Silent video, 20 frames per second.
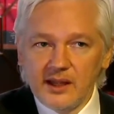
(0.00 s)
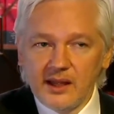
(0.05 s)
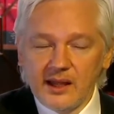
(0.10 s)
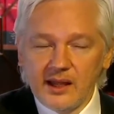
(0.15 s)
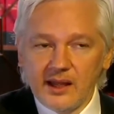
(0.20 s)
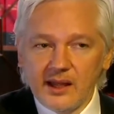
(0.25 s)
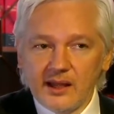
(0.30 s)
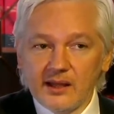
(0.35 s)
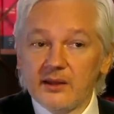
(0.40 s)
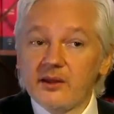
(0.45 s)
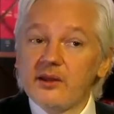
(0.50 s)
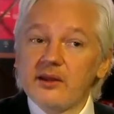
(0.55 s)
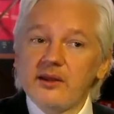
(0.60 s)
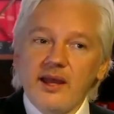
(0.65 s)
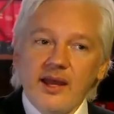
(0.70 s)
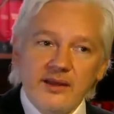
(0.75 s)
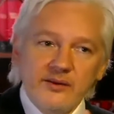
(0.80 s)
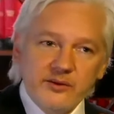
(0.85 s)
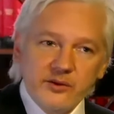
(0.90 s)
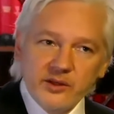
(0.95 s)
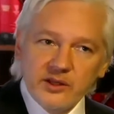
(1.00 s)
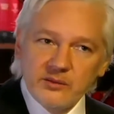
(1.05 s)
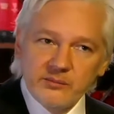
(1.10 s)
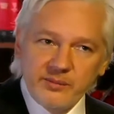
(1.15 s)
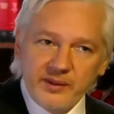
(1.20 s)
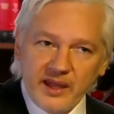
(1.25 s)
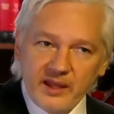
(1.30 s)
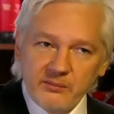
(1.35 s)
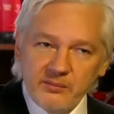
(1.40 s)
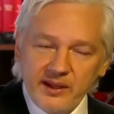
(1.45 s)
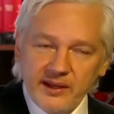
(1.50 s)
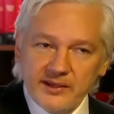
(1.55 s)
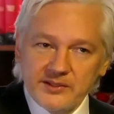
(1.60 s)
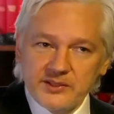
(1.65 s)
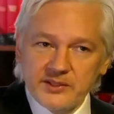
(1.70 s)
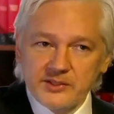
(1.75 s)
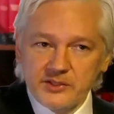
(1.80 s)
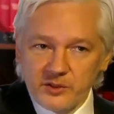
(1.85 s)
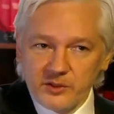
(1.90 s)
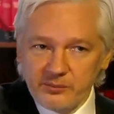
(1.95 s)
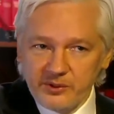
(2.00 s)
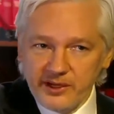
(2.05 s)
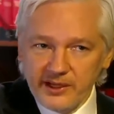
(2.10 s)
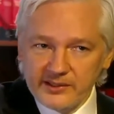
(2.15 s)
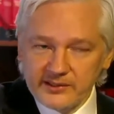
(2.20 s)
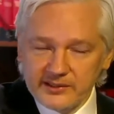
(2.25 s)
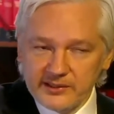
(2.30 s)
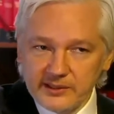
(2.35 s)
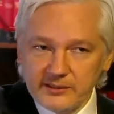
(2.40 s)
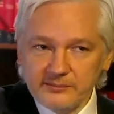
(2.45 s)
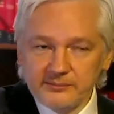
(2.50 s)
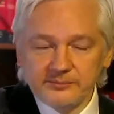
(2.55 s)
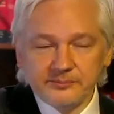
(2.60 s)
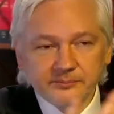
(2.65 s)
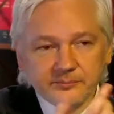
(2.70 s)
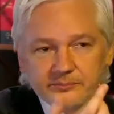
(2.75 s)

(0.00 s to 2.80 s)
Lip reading: and her campaign manager, John Podesta,